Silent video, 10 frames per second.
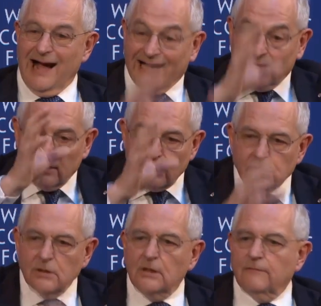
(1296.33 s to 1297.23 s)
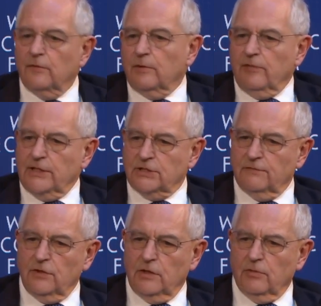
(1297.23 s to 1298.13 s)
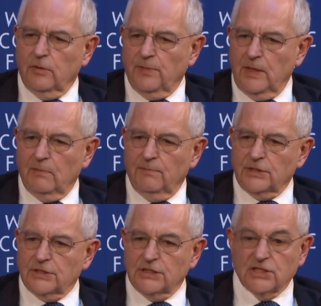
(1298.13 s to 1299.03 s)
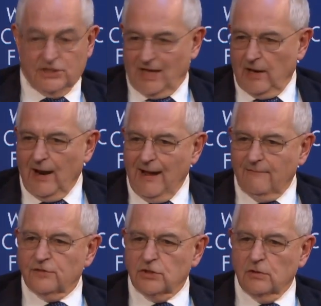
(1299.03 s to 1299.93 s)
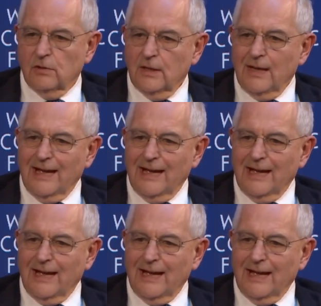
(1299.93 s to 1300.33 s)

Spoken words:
island from the rest of the European business, because they're going to have to,